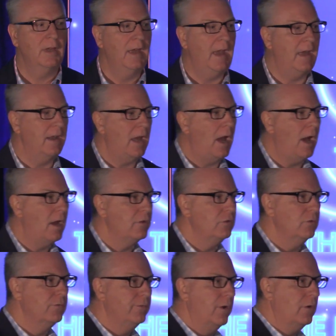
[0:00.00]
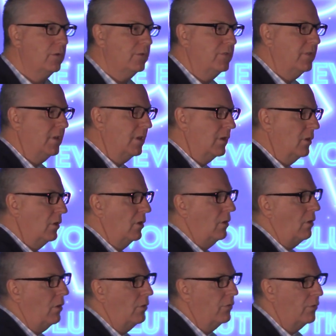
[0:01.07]
and are you focusing
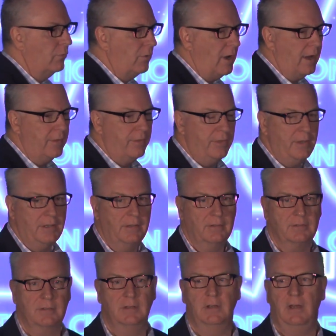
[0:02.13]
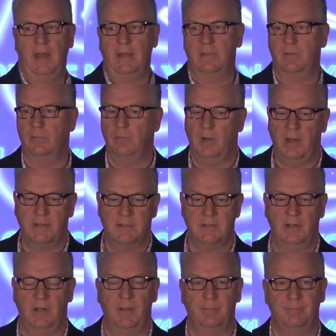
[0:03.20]
on the right things at the right time.